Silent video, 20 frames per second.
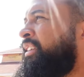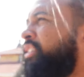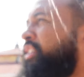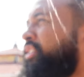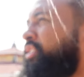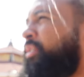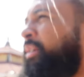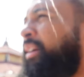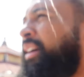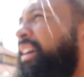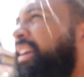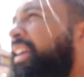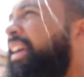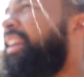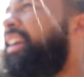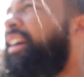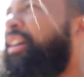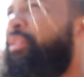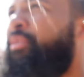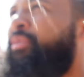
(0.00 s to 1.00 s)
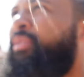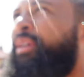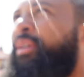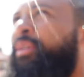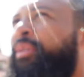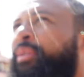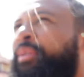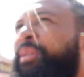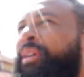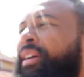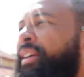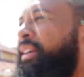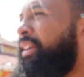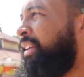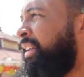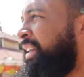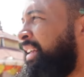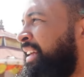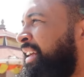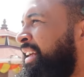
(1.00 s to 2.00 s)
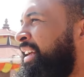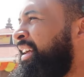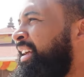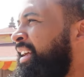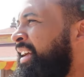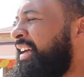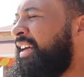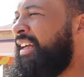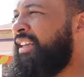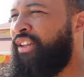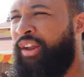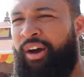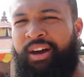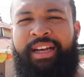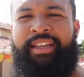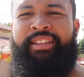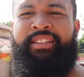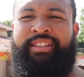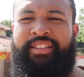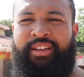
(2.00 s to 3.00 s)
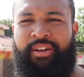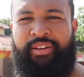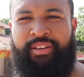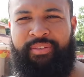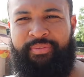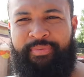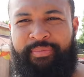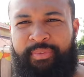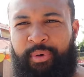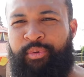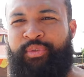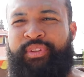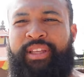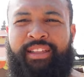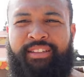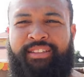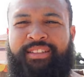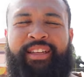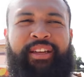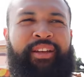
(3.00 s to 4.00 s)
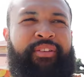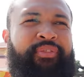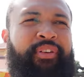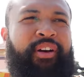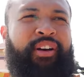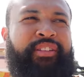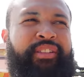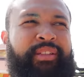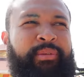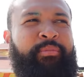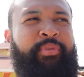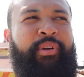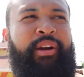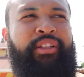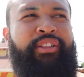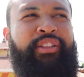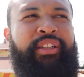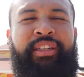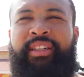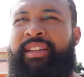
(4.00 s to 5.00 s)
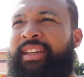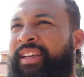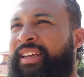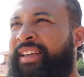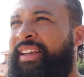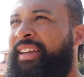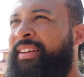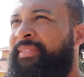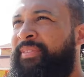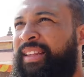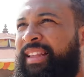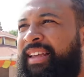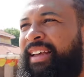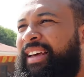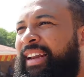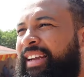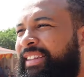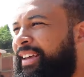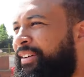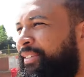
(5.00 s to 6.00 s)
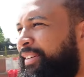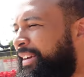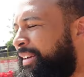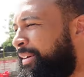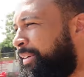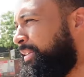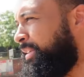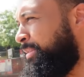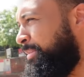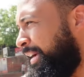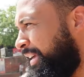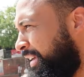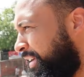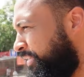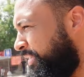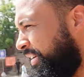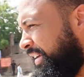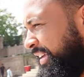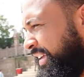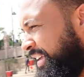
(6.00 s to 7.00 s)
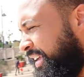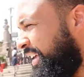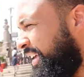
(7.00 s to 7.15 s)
just so I could get like a real nice, authentic first impression. I don't really know what to make of it.